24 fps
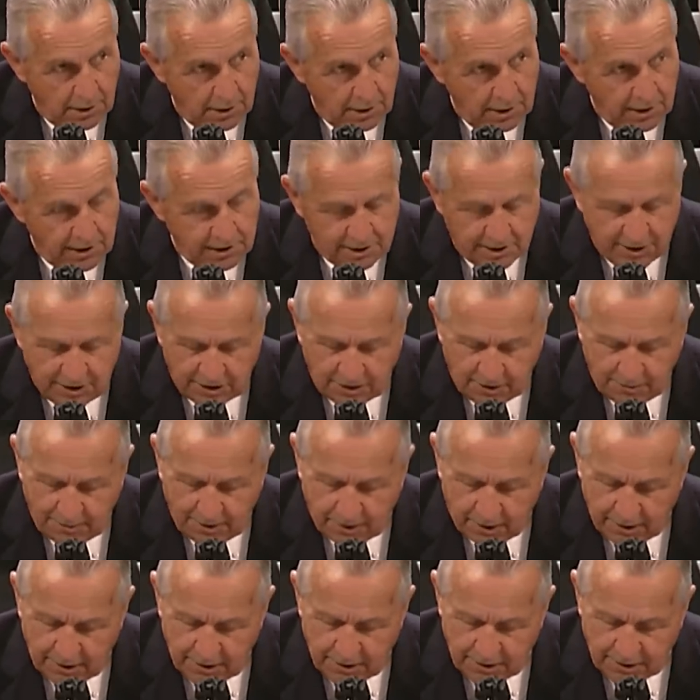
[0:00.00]
His
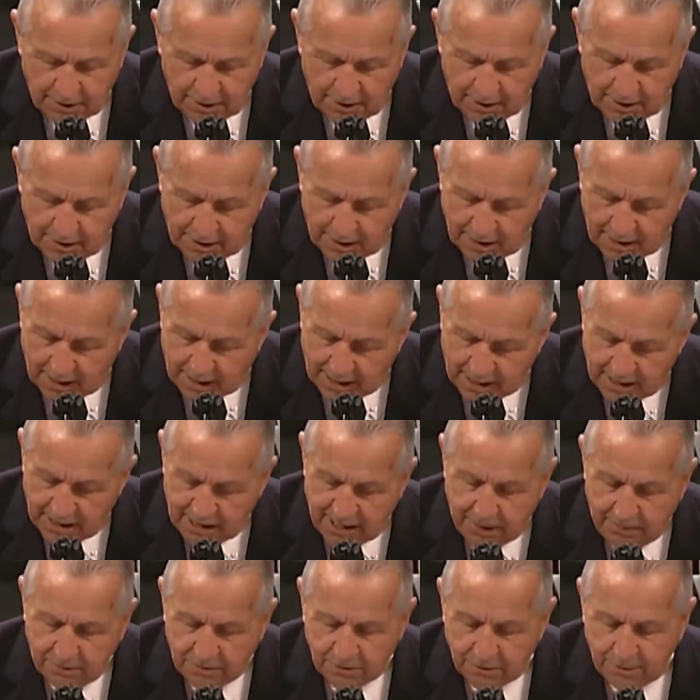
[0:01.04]
disabilities and
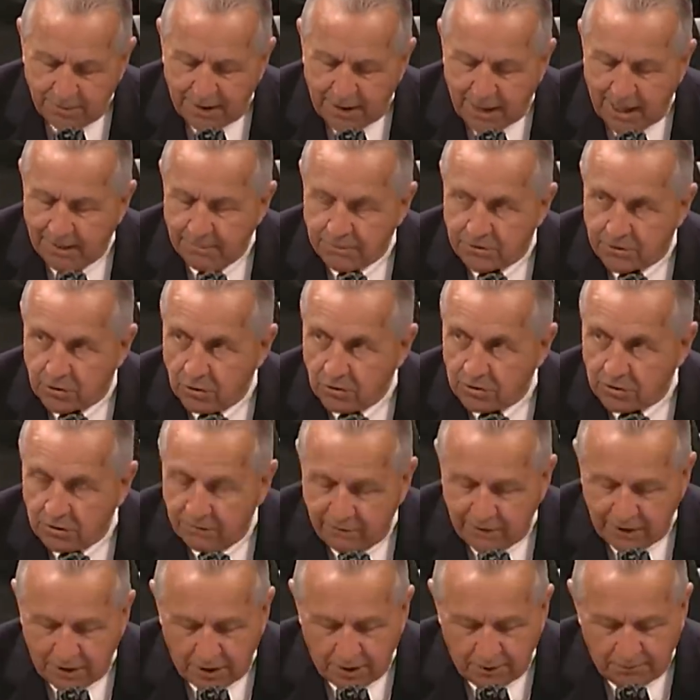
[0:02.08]
demons became so
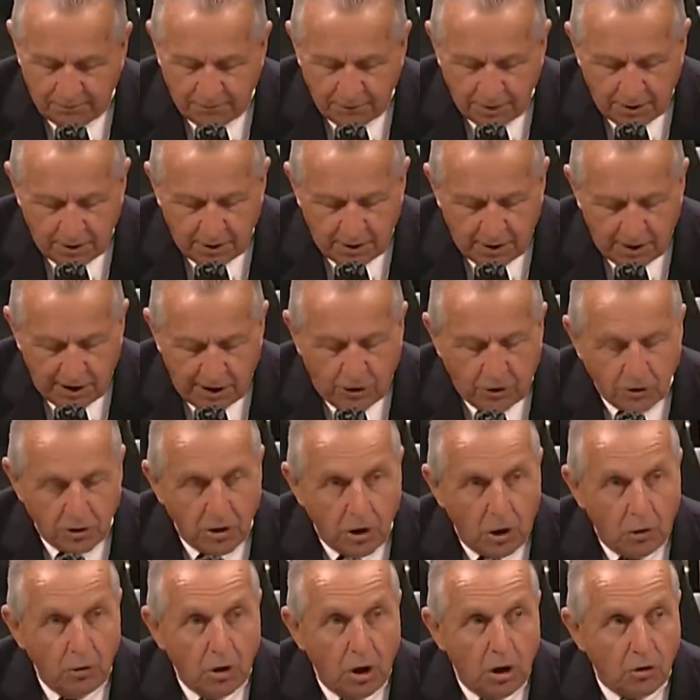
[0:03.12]
severe he could
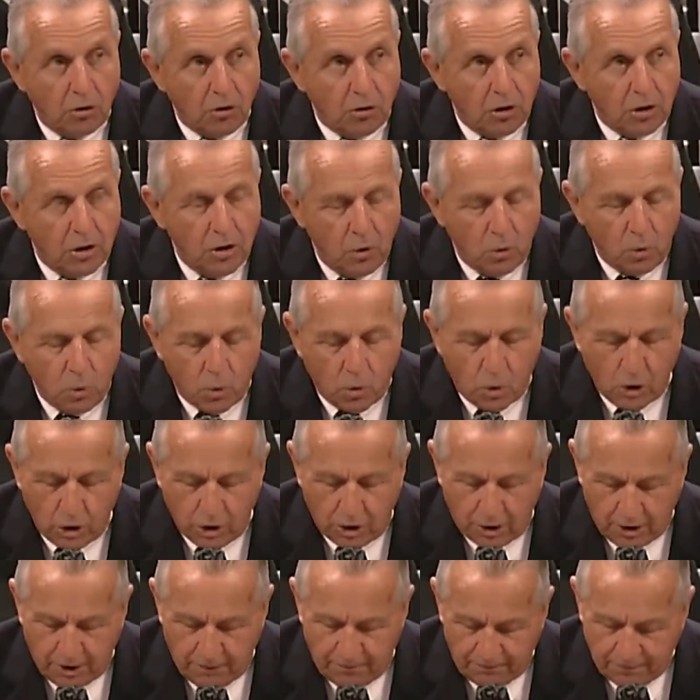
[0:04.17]
no longer
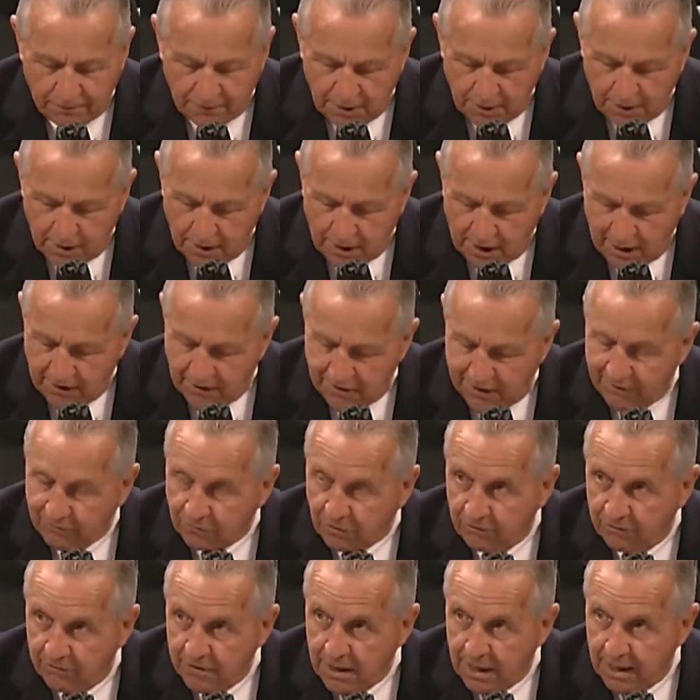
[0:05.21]
work. And
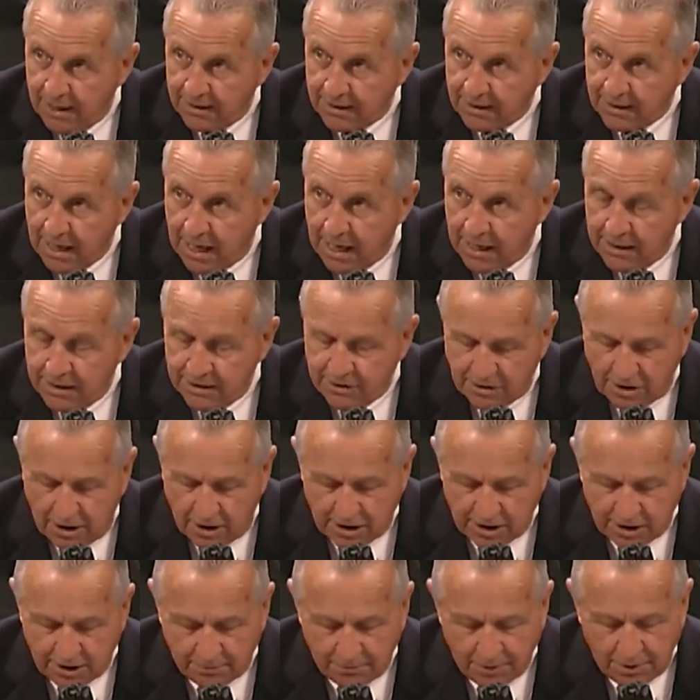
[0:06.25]
after VA denied his
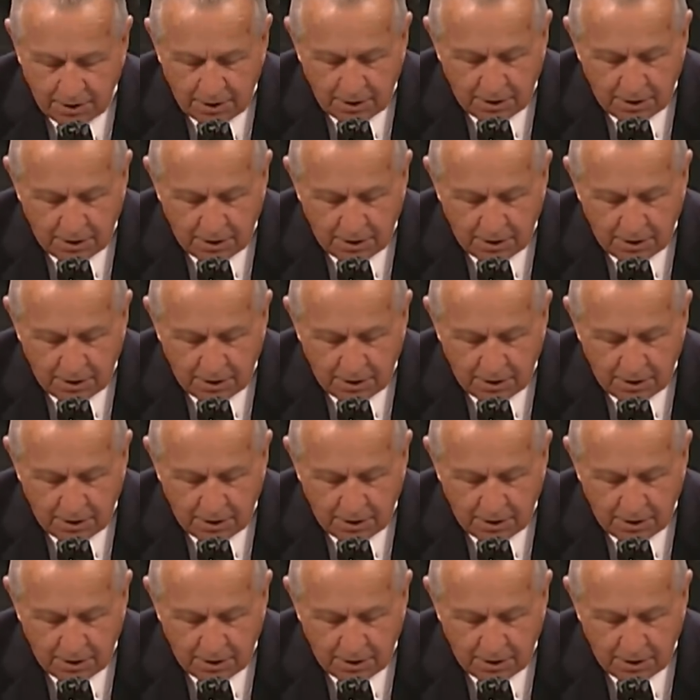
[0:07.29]
claim,